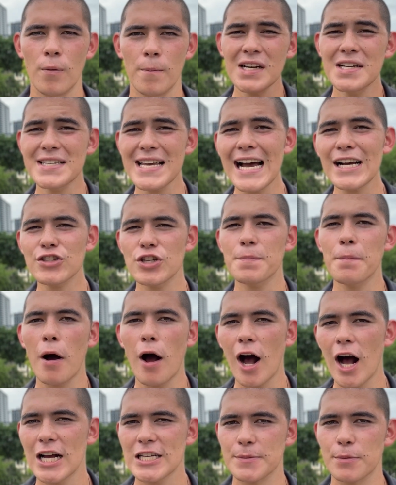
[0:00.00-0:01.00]
it's actually
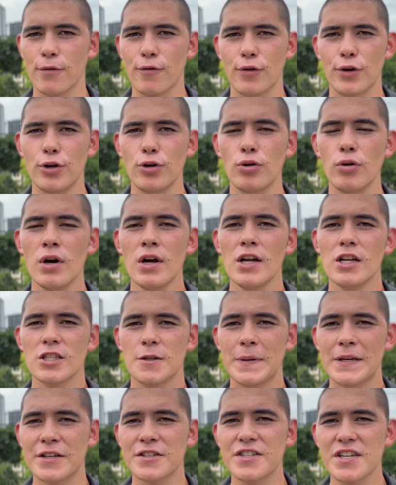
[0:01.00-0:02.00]
possible for you to
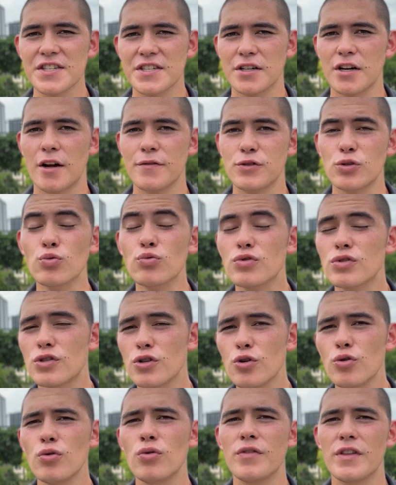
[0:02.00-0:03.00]
be consistent enough to
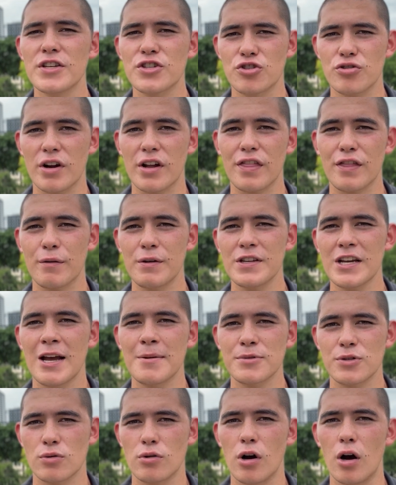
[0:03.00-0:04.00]
do this trick 3
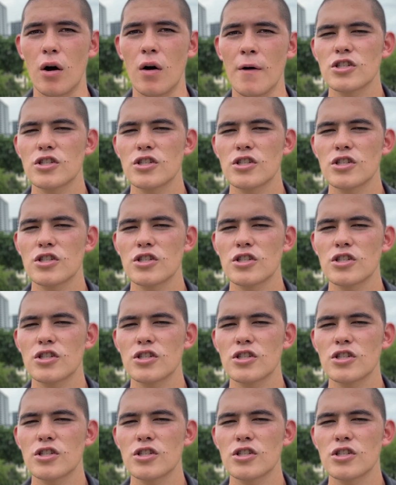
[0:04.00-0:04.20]
times in a row.